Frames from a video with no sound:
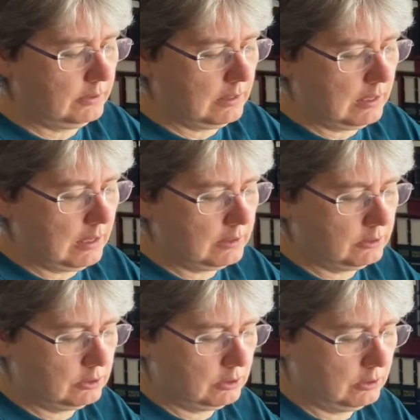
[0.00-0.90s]
the
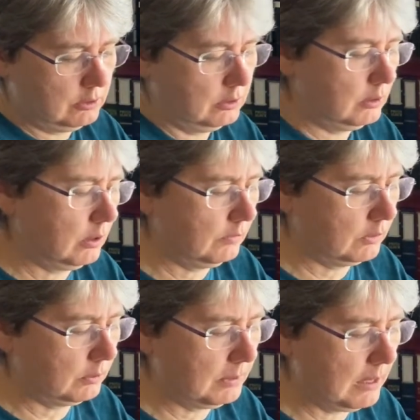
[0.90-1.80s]
edge of
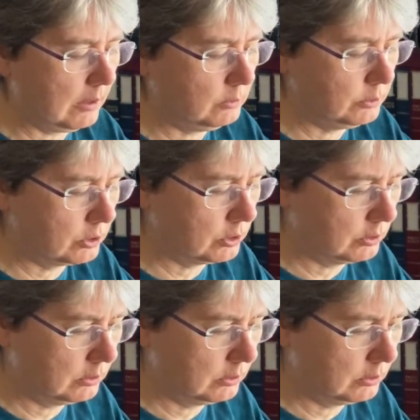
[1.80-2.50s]
your pouch.